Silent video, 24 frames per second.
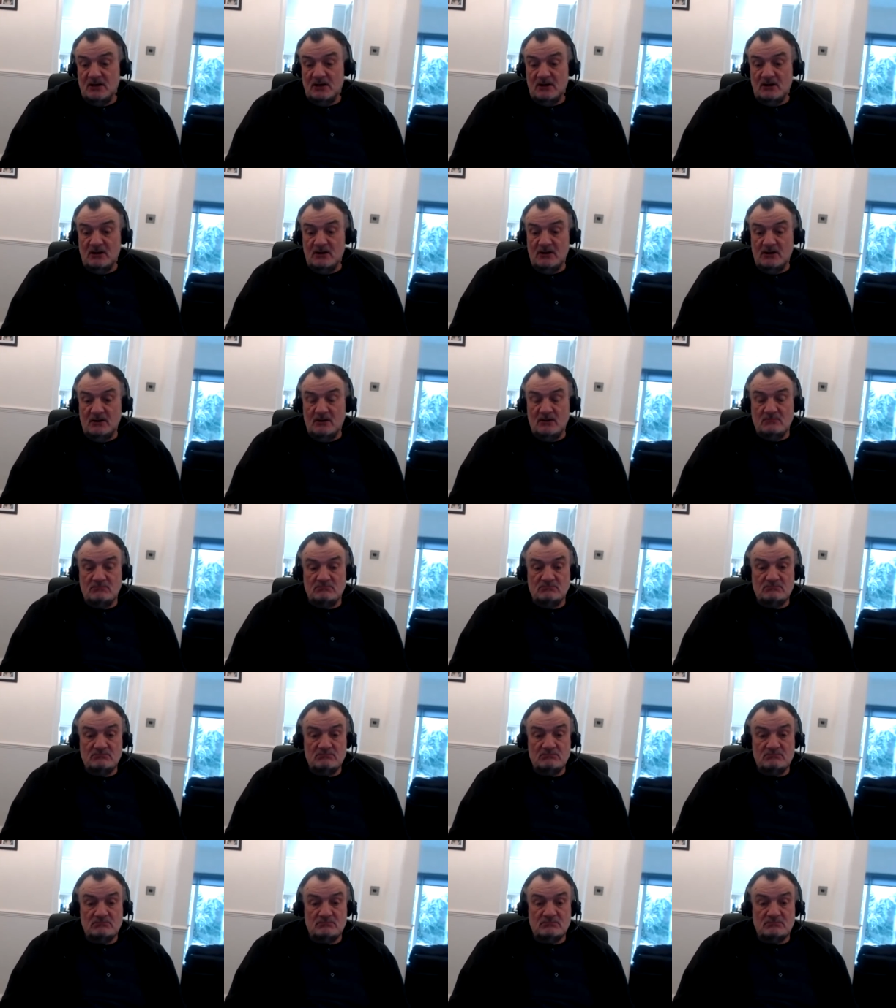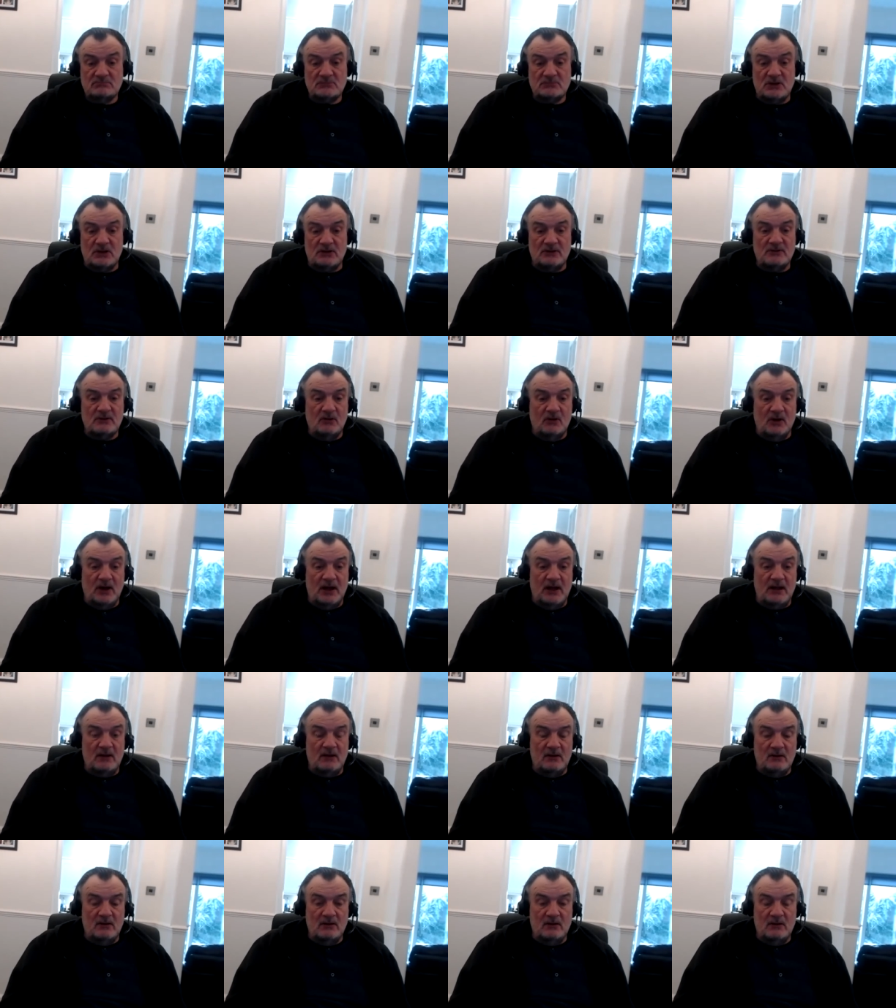um, and like
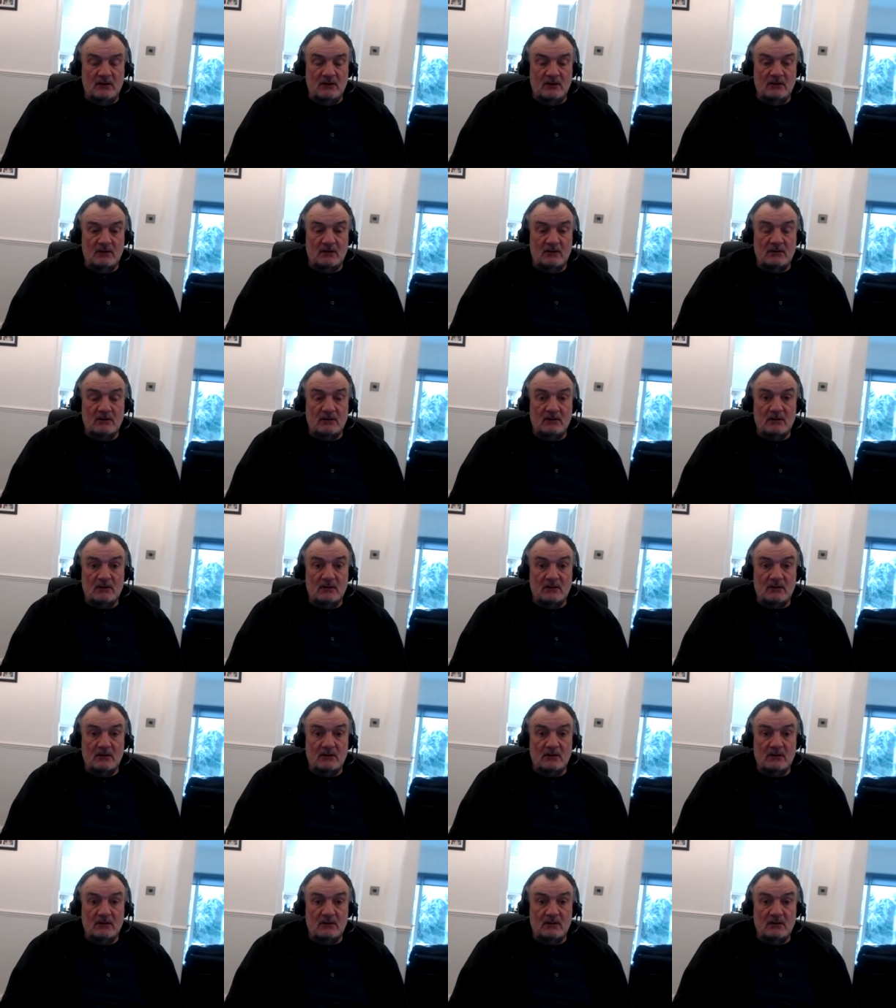uh,